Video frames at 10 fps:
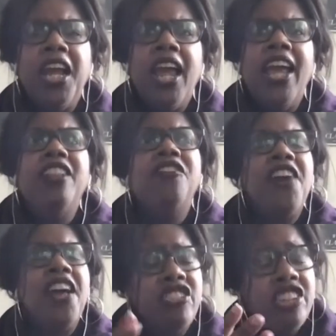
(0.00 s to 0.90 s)
And the
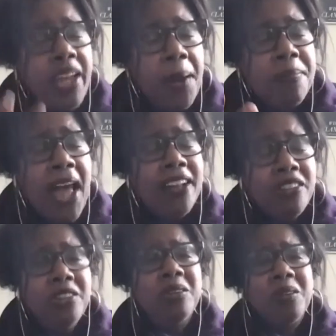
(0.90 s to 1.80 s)
fact that she kept that
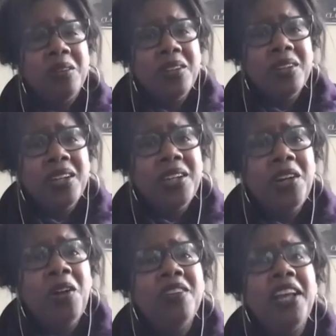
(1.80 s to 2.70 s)
too,
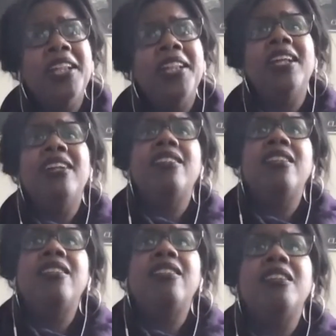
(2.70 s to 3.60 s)
it's like, it's
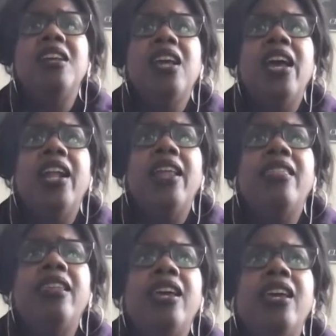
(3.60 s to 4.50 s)
these, and I think